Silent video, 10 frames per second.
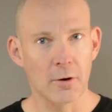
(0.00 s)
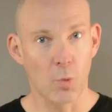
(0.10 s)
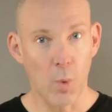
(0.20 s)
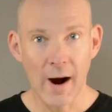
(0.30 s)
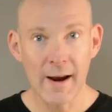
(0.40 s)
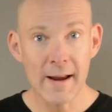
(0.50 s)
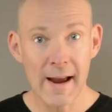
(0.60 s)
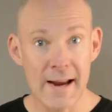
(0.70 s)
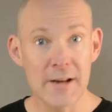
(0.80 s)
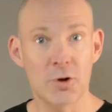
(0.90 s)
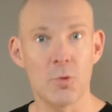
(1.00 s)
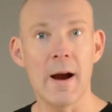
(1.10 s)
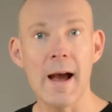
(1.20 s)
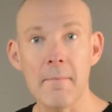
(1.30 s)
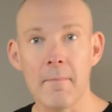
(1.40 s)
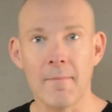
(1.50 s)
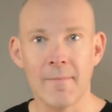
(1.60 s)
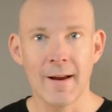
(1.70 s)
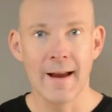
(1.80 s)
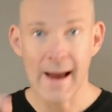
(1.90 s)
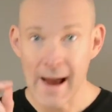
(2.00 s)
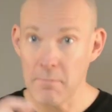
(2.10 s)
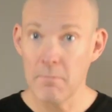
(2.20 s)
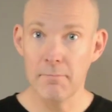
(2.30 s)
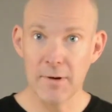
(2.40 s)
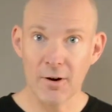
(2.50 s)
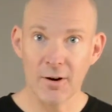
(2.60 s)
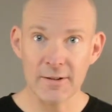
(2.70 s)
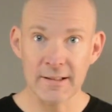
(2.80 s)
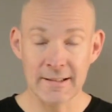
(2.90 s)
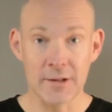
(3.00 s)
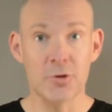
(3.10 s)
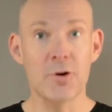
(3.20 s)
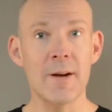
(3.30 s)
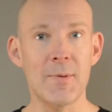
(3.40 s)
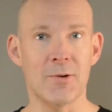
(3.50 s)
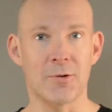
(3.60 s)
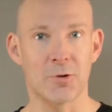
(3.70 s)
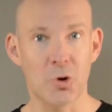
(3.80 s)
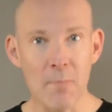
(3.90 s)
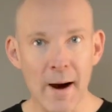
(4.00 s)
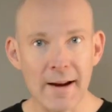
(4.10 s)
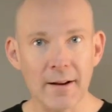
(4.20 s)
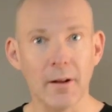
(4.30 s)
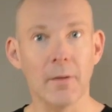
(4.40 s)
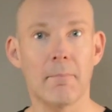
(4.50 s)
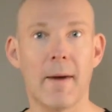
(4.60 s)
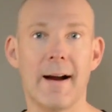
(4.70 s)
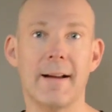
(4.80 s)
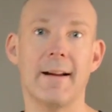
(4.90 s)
Why A to M? M because it's a tribute to Michael Mike